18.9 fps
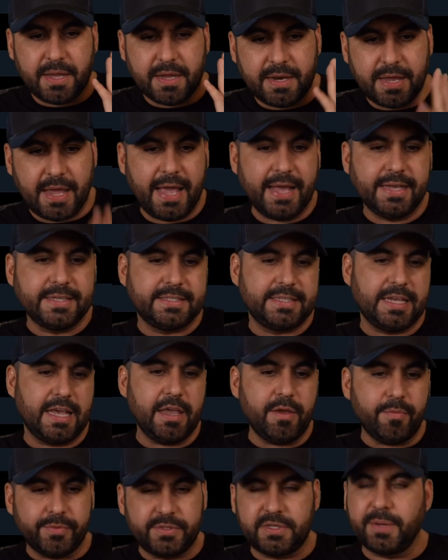an
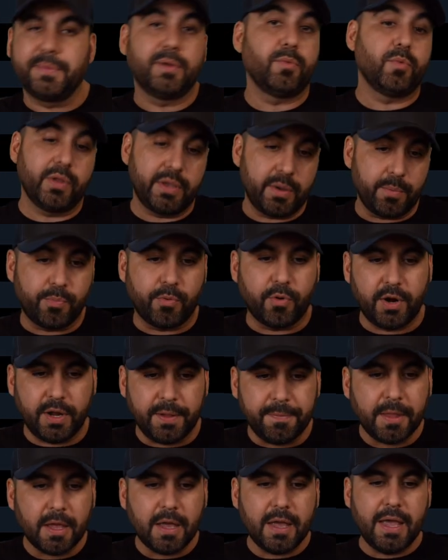essay, something really
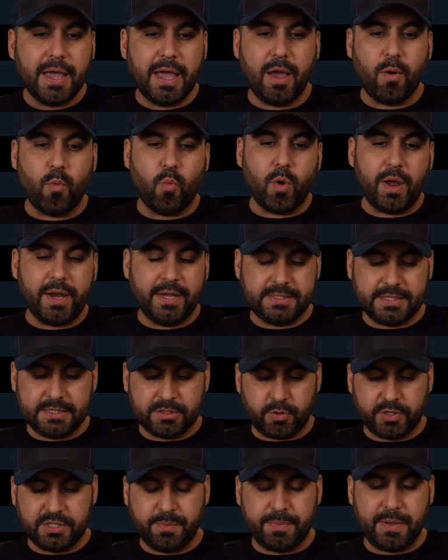important. And what is this
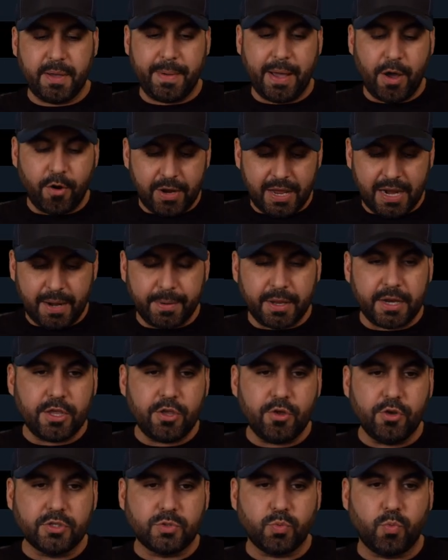going to be about? And I'm going to
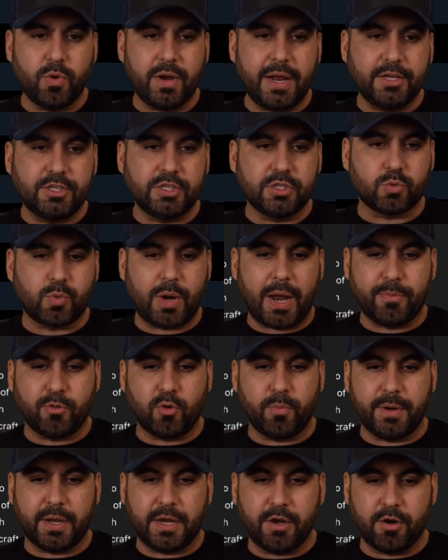use what I just grabbed
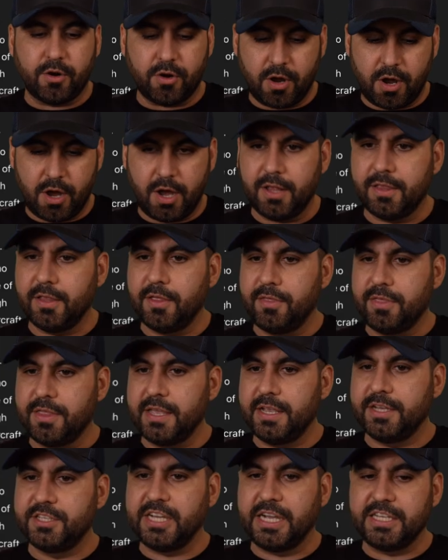over here on
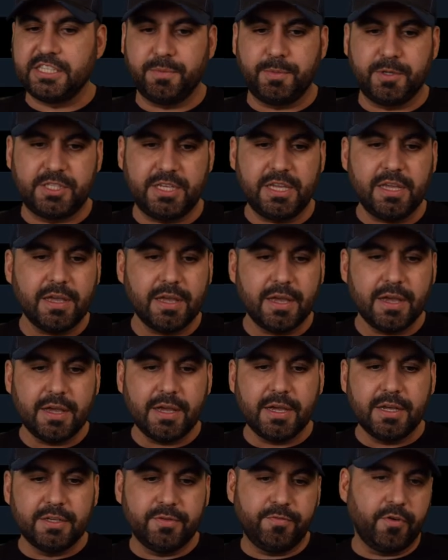the ChatGPT
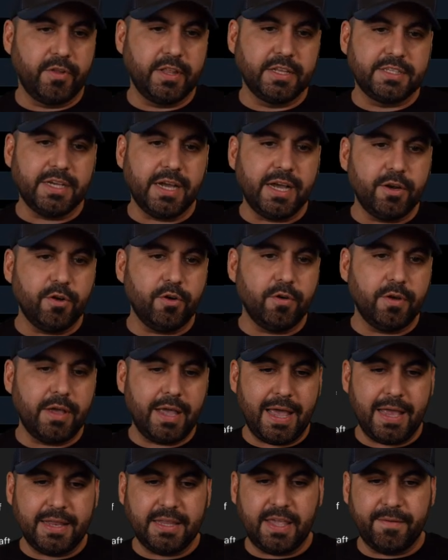for the title
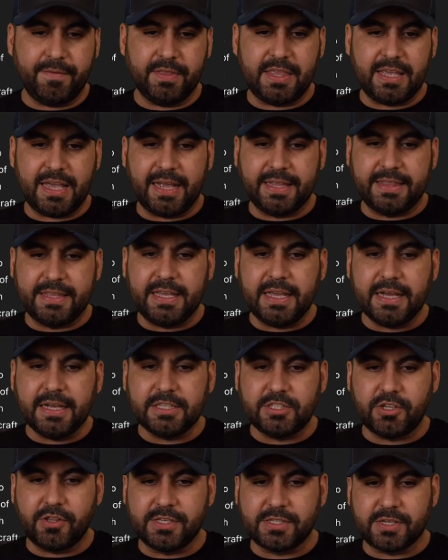and give it the idea.
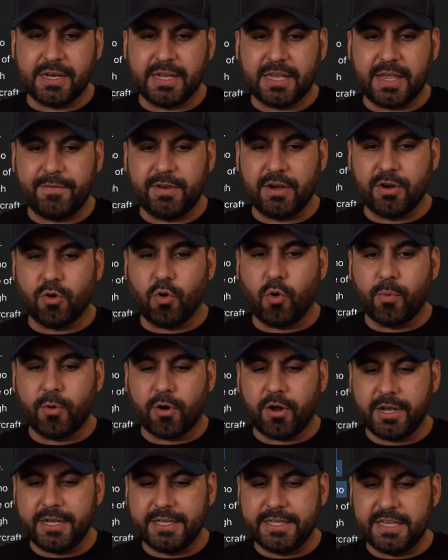So this is going to give it an
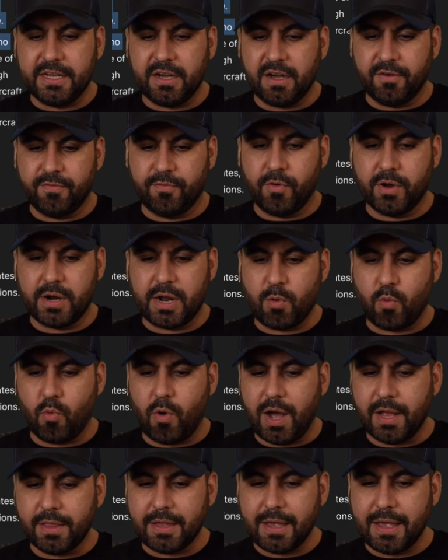overall idea of what I
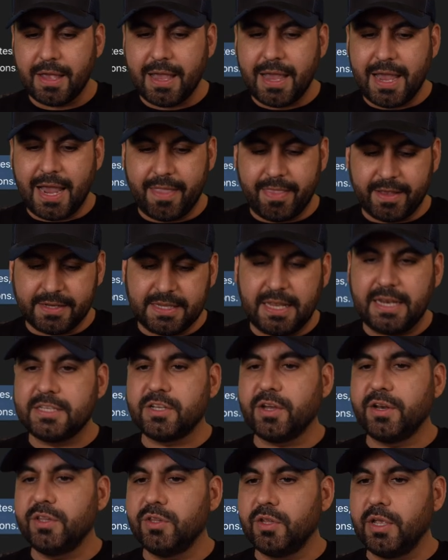want, and then, then it's going to,